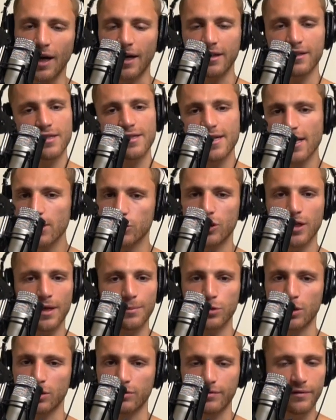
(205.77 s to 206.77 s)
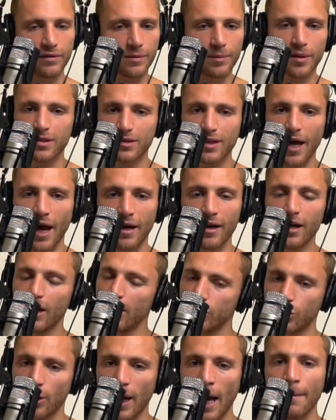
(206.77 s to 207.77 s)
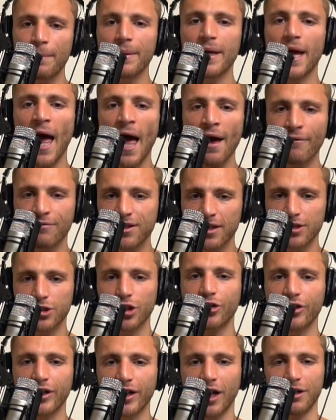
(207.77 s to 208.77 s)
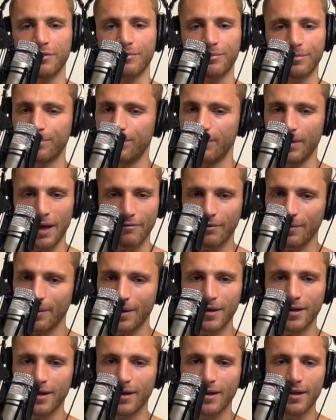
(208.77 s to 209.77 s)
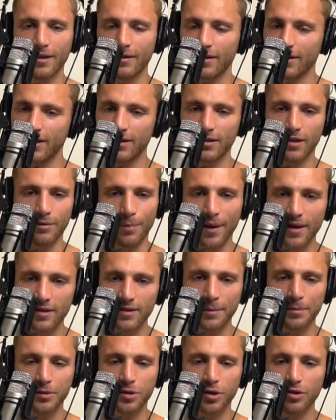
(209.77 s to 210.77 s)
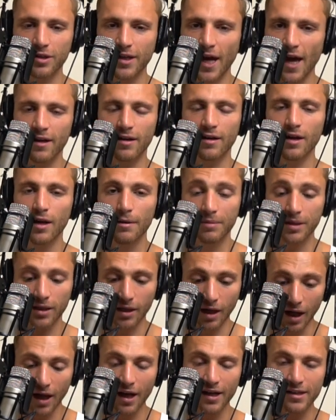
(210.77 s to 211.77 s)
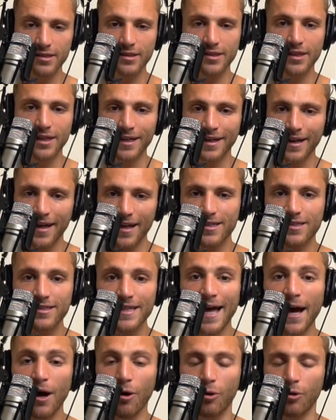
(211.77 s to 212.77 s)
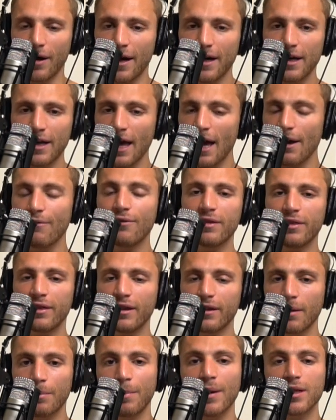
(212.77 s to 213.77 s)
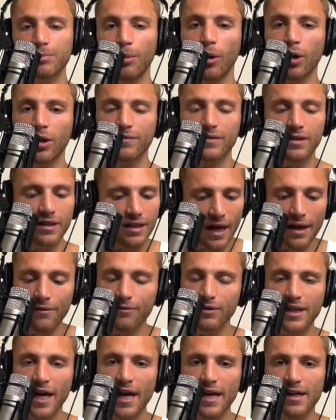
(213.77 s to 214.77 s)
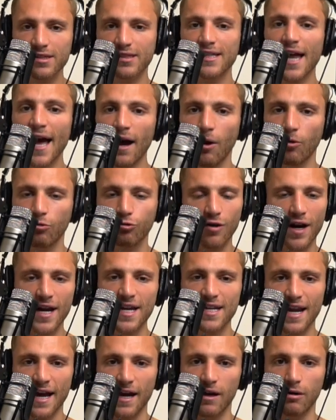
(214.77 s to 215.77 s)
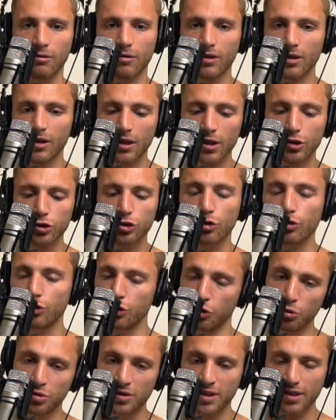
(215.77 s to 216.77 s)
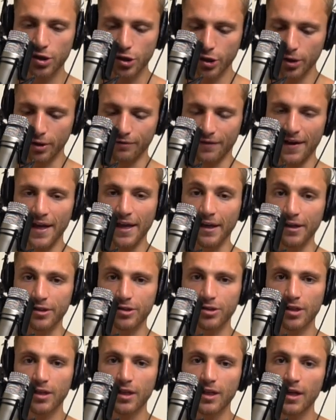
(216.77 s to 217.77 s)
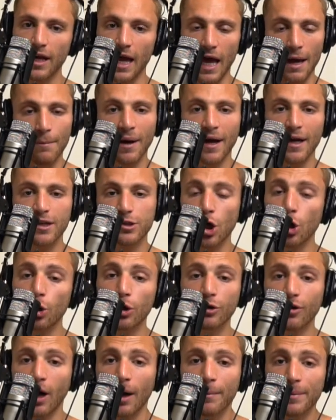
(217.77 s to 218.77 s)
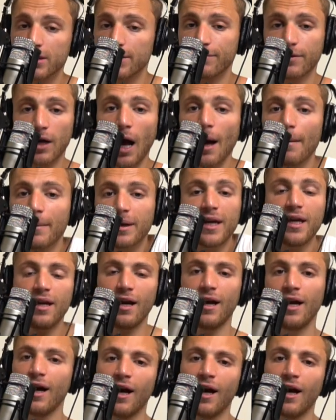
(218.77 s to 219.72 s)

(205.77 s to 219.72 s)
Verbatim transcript: I said yesterday episode's 50, but it's not. So happy half centurion, everyone. This is the best episode yet because it's now. And everything the best part of every day is now, right now. So use this to your advantage. Am I a Tony Robbins of comedy?